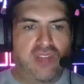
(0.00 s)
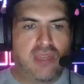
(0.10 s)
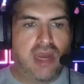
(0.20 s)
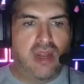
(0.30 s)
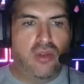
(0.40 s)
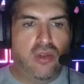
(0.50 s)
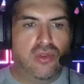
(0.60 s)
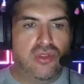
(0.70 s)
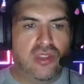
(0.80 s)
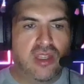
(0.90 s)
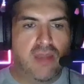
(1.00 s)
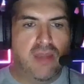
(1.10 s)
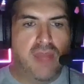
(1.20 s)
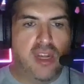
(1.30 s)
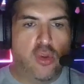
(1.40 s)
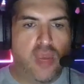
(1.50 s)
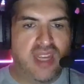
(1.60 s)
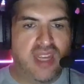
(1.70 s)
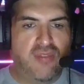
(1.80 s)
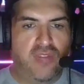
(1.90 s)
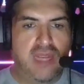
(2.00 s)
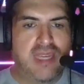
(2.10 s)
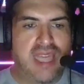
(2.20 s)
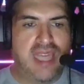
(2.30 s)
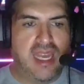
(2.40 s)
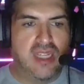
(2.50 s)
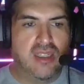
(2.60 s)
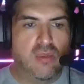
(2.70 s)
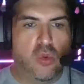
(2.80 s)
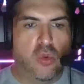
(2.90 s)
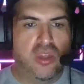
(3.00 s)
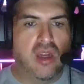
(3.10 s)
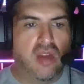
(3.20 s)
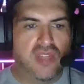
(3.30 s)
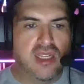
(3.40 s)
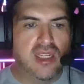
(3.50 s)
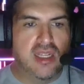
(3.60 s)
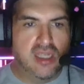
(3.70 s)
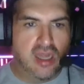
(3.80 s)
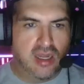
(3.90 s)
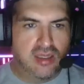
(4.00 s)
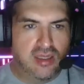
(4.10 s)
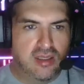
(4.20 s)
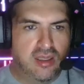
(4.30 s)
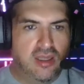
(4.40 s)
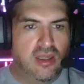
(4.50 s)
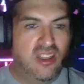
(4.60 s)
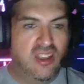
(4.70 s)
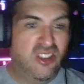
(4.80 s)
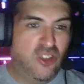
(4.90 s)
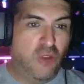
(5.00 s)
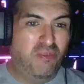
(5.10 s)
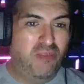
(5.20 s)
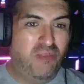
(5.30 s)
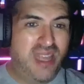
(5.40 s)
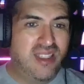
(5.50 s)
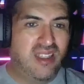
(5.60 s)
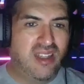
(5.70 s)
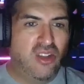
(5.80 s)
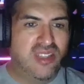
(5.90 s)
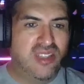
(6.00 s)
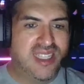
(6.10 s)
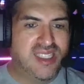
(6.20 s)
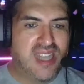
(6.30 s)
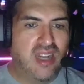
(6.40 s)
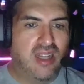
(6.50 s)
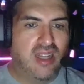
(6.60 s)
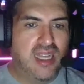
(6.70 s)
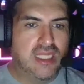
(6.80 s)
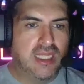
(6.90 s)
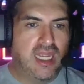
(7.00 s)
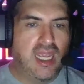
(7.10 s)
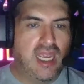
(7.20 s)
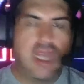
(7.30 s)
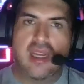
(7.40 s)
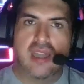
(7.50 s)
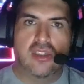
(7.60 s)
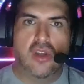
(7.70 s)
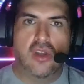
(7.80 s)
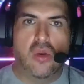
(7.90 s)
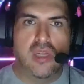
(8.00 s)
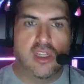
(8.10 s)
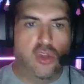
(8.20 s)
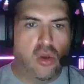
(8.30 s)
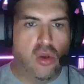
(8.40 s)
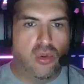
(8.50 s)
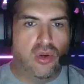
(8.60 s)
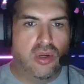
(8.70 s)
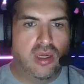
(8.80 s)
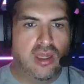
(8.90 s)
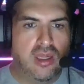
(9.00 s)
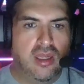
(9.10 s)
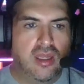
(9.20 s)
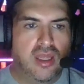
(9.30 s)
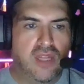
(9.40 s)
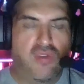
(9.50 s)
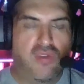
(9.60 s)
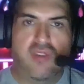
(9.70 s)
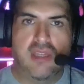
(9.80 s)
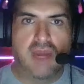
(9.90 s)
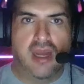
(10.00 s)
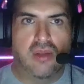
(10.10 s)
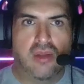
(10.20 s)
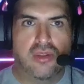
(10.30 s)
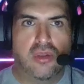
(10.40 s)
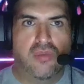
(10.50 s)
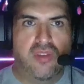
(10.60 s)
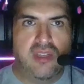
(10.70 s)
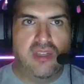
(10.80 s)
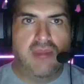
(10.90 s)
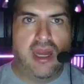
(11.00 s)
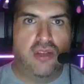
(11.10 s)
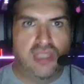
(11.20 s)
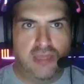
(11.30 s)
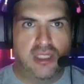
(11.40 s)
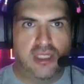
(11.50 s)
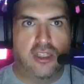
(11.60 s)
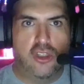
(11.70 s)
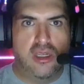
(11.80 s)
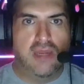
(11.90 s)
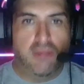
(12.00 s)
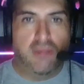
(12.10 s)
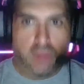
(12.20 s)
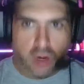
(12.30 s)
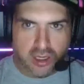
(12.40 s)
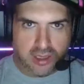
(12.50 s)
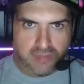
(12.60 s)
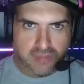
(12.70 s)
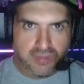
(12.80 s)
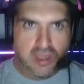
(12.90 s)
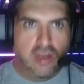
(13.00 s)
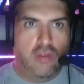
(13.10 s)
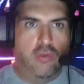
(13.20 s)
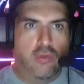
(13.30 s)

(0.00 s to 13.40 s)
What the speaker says: miles meant a quick and flaming end more than often than not. So basically, it looks like satellites cannot go any lower than 50 miles. So 50 miles seems like a good mark for